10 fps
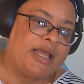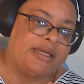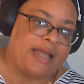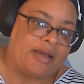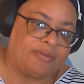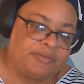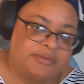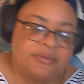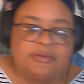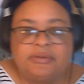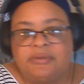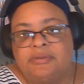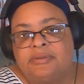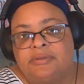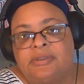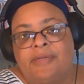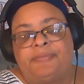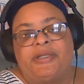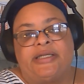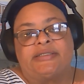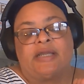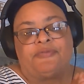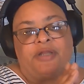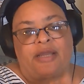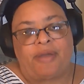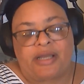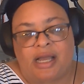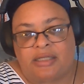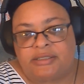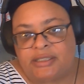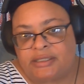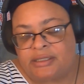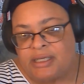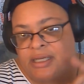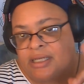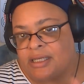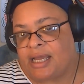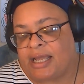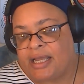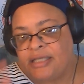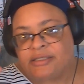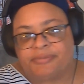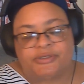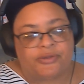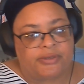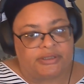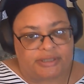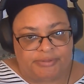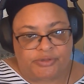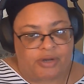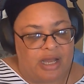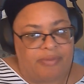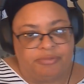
Now, please, if you like my content, like, subscribe.